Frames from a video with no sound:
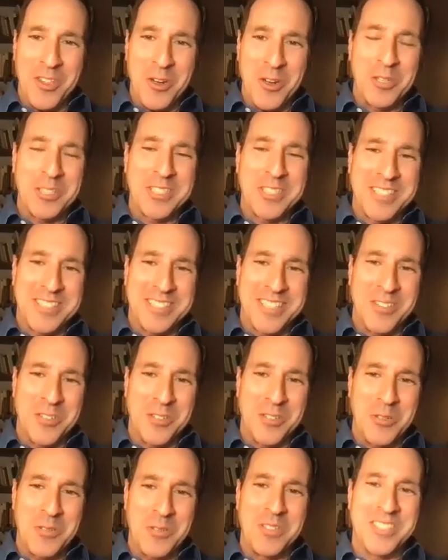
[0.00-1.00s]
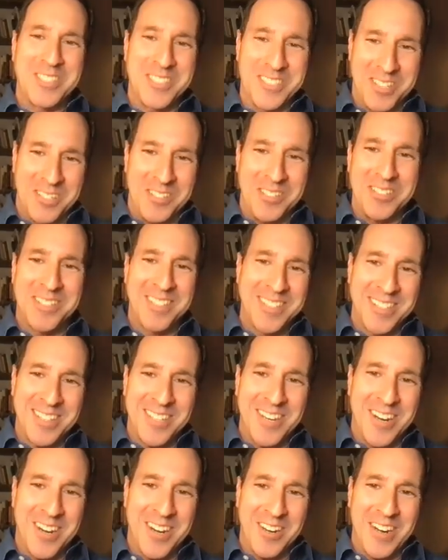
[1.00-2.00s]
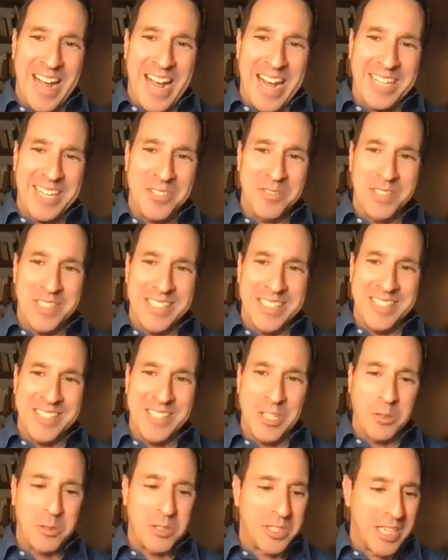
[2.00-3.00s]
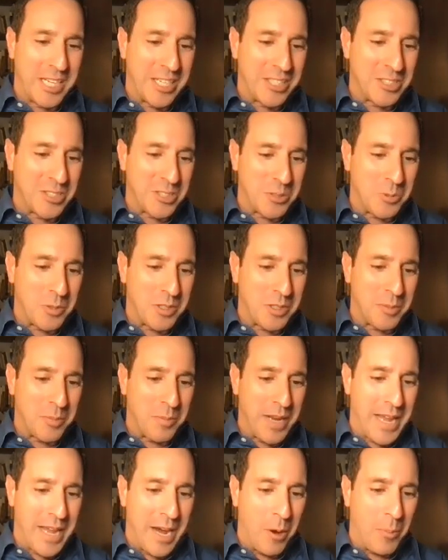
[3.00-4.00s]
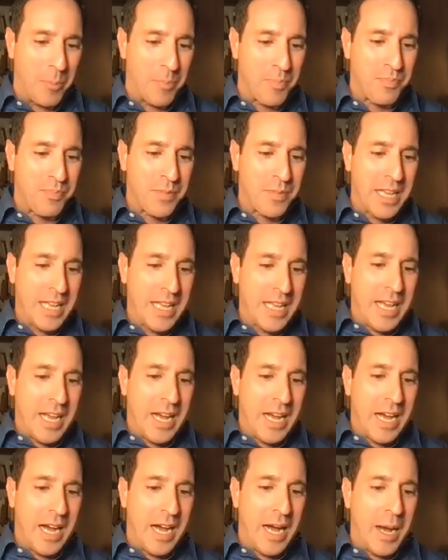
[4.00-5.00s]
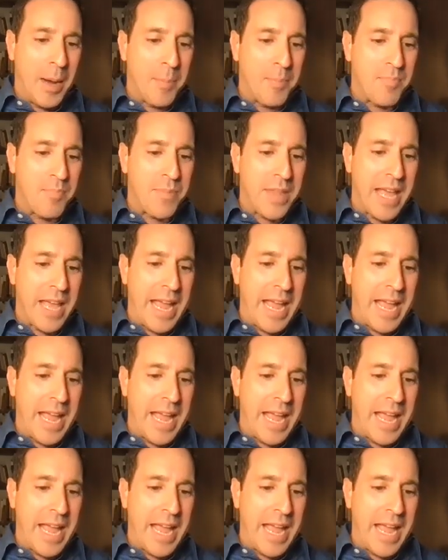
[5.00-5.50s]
nurses and their unions are actively in negotiations with them now. We're